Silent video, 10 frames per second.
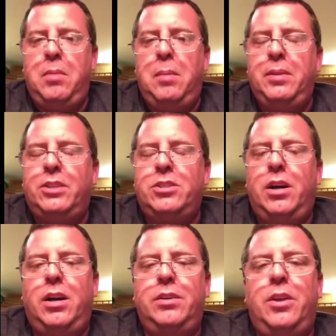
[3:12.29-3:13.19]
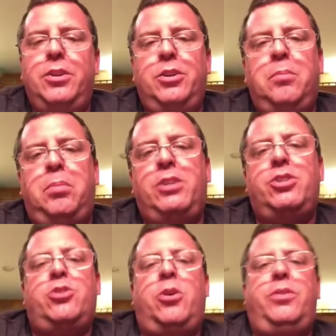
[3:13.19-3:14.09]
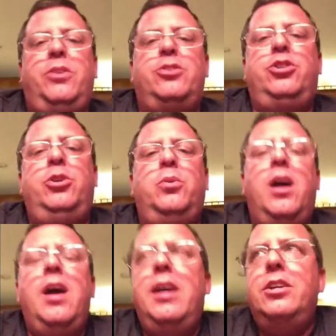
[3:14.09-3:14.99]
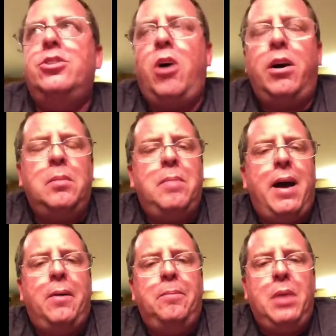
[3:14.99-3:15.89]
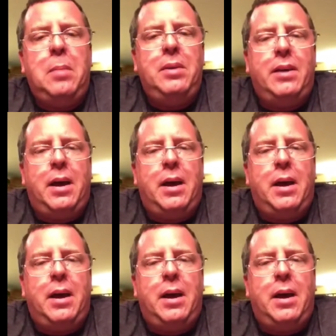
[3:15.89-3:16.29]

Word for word: Maybe that's another good place to start there is talk about maybe,